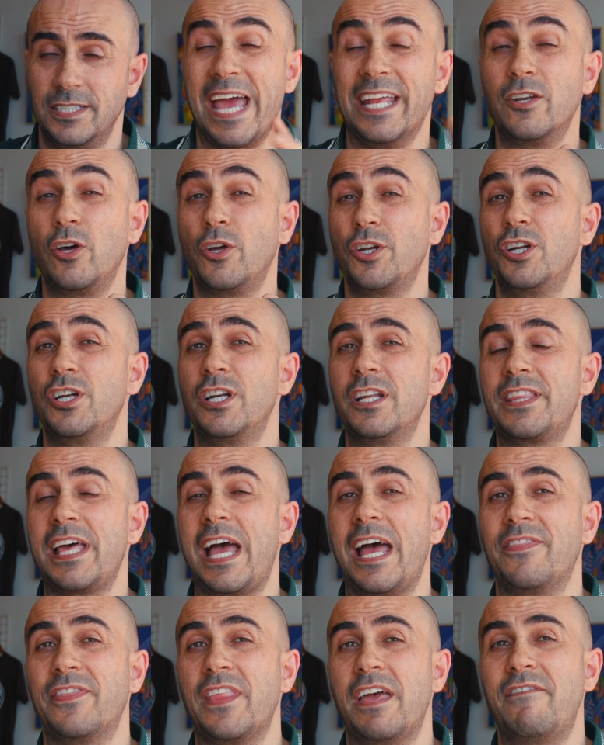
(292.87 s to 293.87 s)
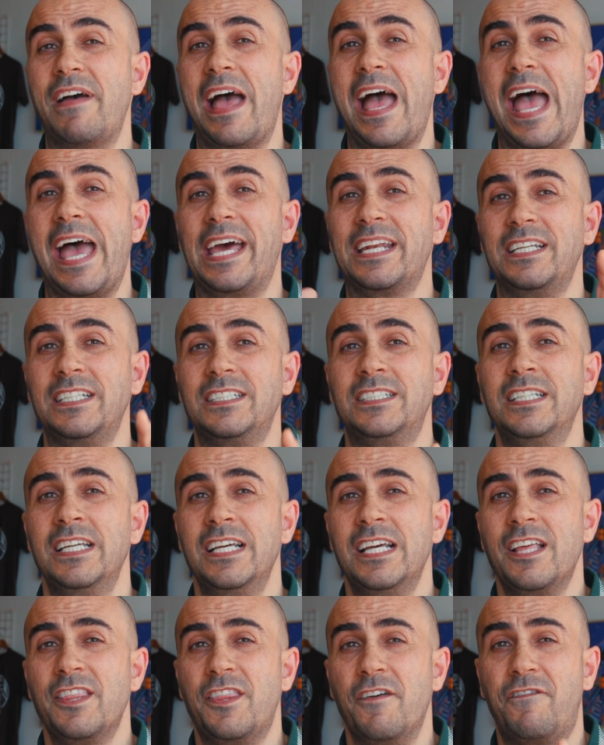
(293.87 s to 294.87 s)
And not only that, they've added
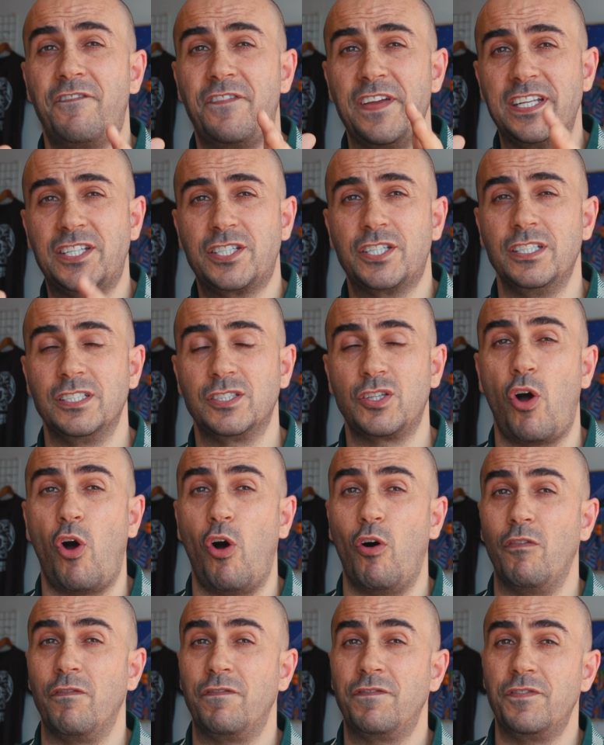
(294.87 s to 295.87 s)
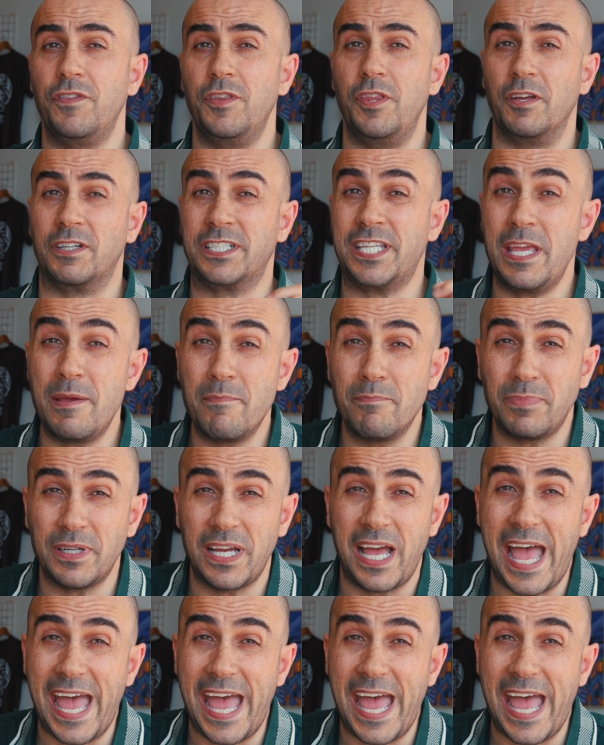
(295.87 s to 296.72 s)
the features of the timber